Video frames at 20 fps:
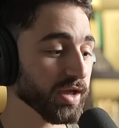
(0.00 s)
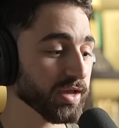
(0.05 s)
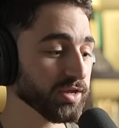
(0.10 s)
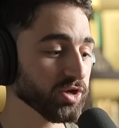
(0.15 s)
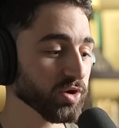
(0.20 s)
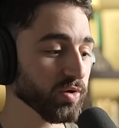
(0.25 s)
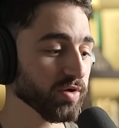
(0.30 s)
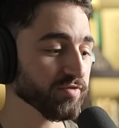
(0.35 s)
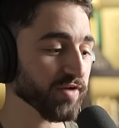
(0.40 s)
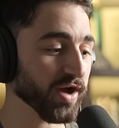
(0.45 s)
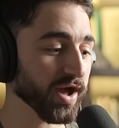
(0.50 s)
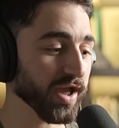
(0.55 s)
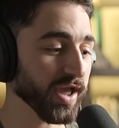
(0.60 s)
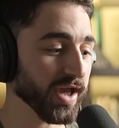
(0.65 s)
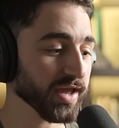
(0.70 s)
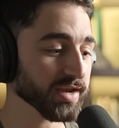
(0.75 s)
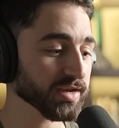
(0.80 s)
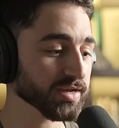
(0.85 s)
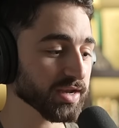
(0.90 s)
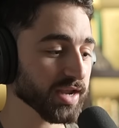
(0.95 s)
you know if i
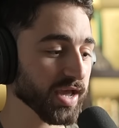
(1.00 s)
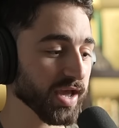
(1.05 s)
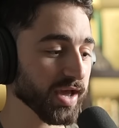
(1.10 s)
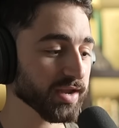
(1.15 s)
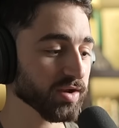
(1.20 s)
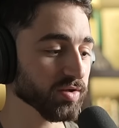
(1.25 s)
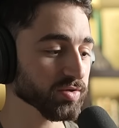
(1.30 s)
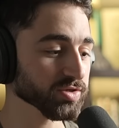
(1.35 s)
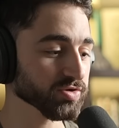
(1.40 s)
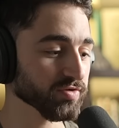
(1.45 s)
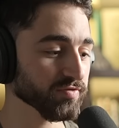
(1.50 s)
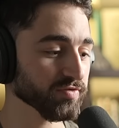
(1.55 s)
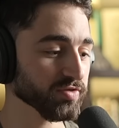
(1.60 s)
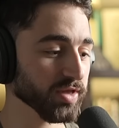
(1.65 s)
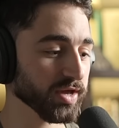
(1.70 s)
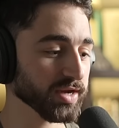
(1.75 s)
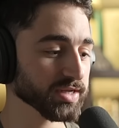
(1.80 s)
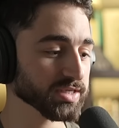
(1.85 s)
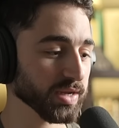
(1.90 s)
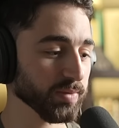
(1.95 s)
hadn't had ulcerative
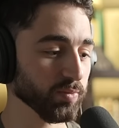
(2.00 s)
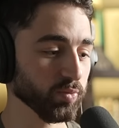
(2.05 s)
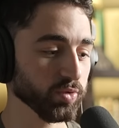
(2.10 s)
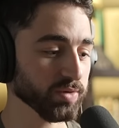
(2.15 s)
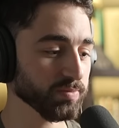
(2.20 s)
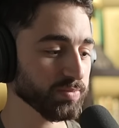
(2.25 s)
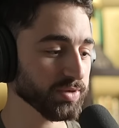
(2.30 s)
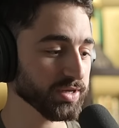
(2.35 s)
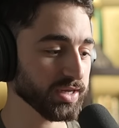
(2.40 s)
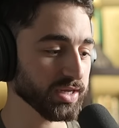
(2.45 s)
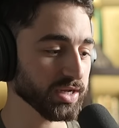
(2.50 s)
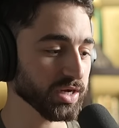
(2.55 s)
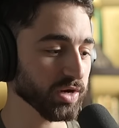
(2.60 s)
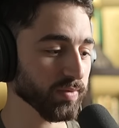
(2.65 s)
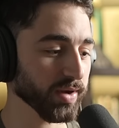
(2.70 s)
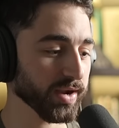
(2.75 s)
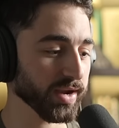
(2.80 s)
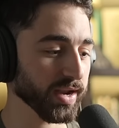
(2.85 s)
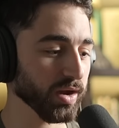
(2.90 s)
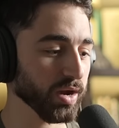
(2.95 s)
colitis i wouldn't be keto
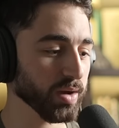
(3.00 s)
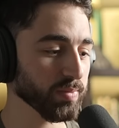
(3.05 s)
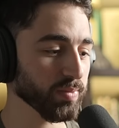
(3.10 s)
right now